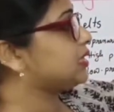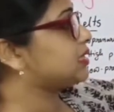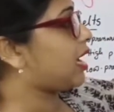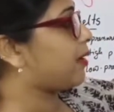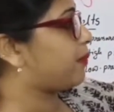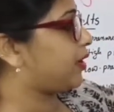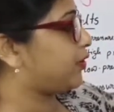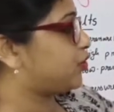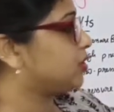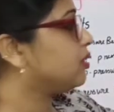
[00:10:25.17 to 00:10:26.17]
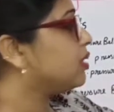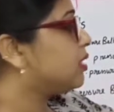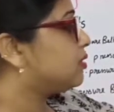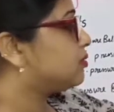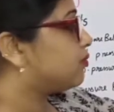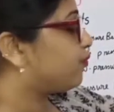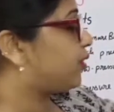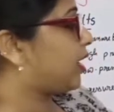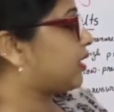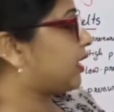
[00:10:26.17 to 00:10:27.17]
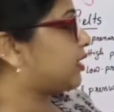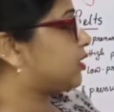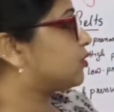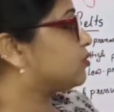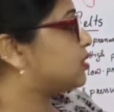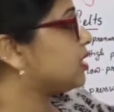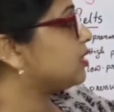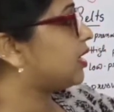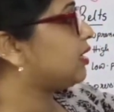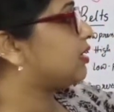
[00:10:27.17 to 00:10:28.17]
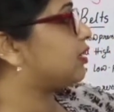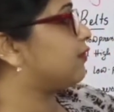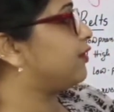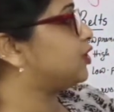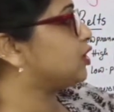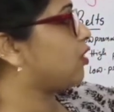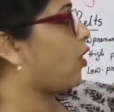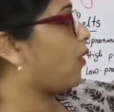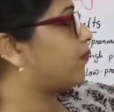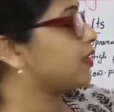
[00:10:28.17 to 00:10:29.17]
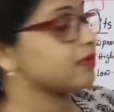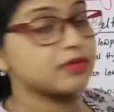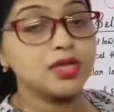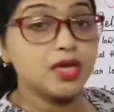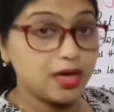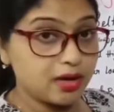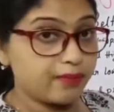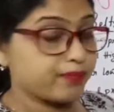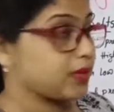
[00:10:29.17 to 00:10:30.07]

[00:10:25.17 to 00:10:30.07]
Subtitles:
This high pressure, we are getting to see that division of this air.